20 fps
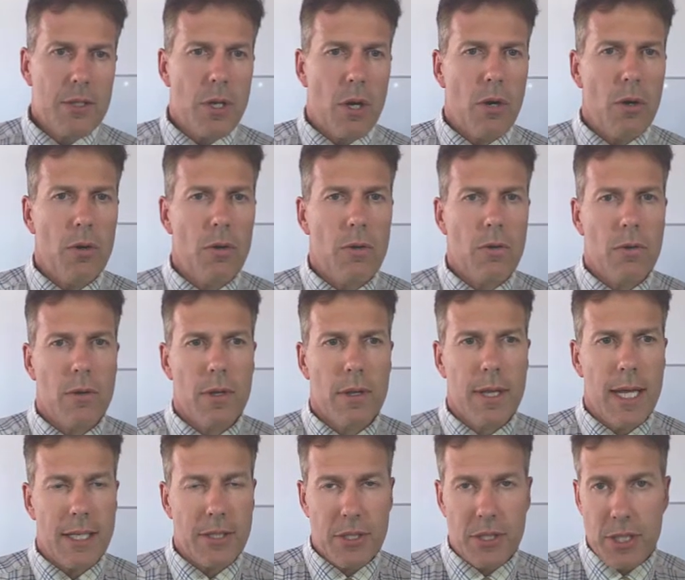So
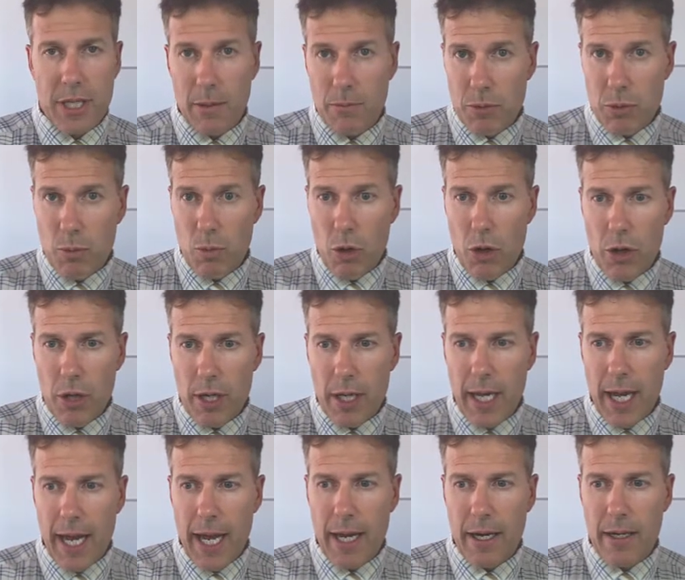that's Tim's
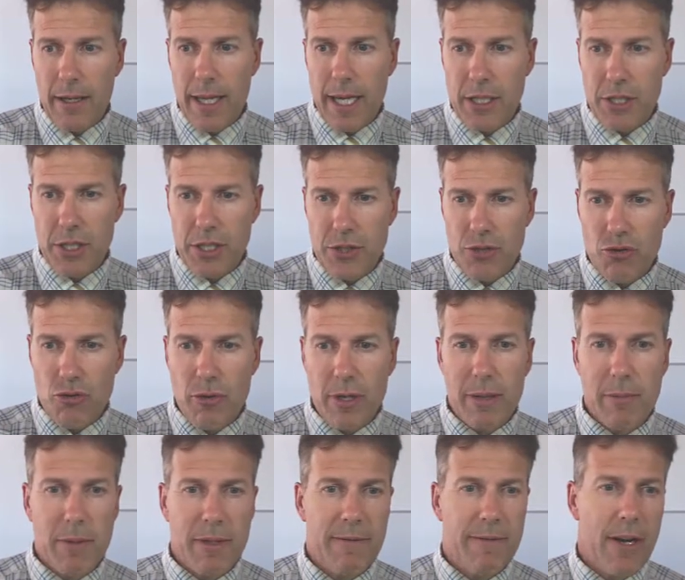work, and that's
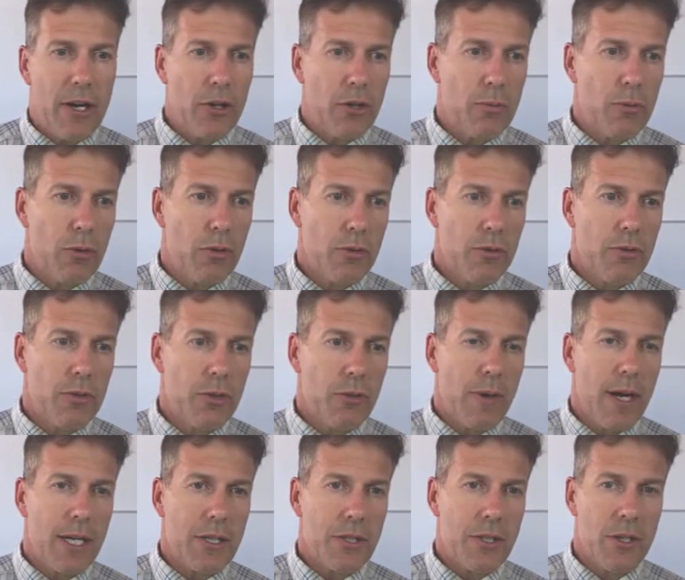extremely valuable
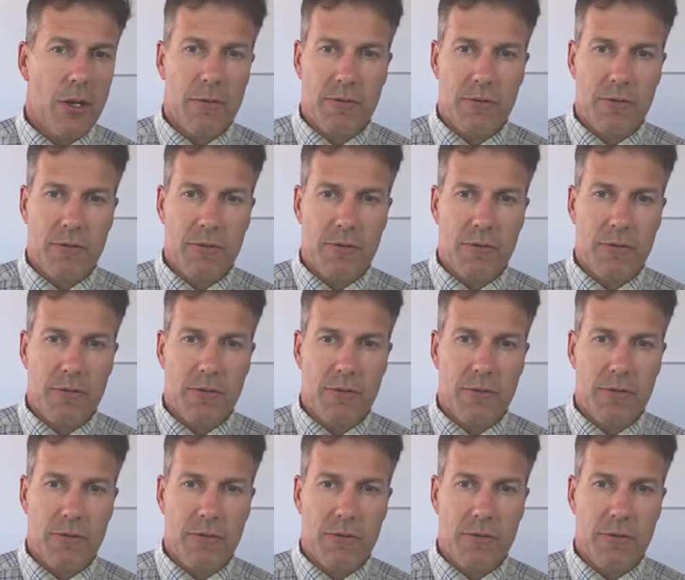to us.